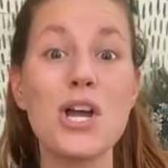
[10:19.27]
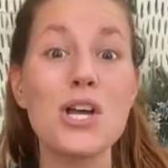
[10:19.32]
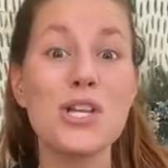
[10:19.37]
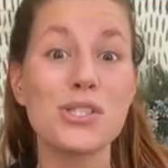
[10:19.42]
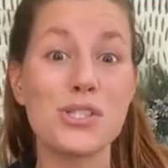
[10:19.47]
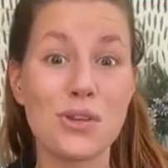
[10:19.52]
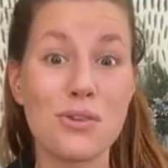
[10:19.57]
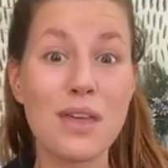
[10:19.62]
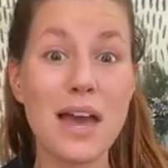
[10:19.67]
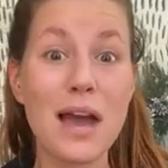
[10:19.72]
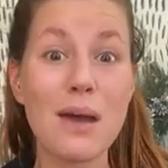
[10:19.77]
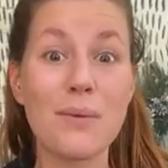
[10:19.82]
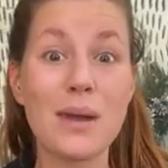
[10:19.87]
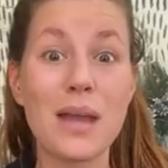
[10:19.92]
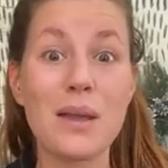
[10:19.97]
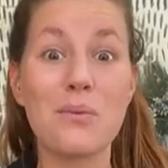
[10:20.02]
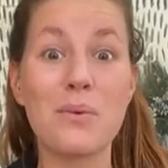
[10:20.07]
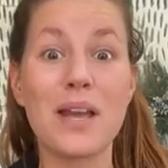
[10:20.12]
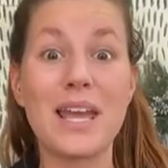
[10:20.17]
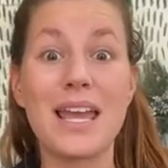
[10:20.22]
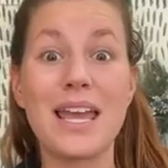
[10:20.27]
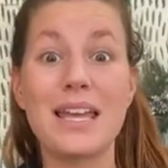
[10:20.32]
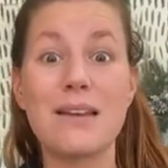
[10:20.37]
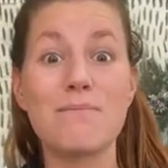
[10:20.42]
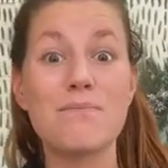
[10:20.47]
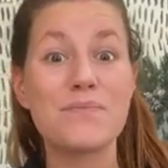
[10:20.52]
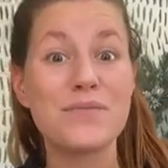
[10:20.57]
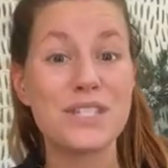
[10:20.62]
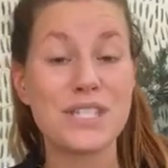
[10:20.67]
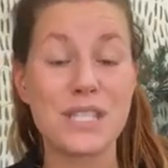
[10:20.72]
so that way
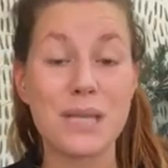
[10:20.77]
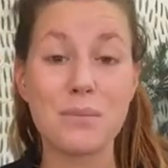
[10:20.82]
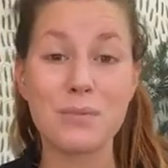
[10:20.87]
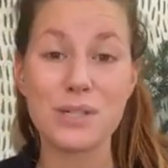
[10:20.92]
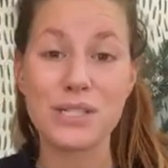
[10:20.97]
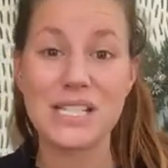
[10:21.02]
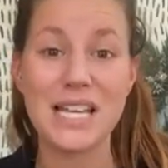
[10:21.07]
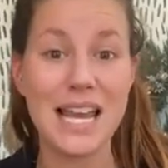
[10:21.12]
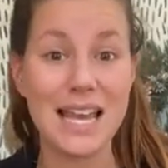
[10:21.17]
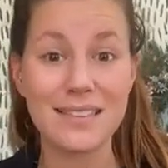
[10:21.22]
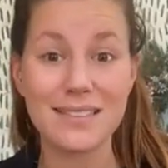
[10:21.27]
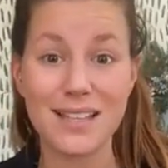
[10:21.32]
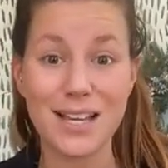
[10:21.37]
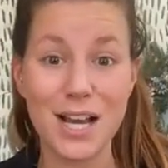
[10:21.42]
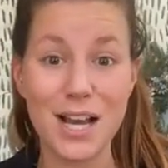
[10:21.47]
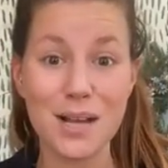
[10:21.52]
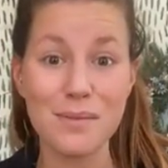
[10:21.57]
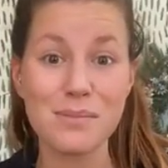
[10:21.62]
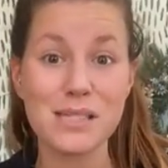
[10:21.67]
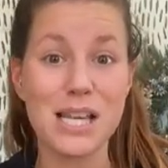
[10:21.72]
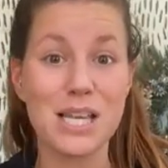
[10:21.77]
when December 10th comes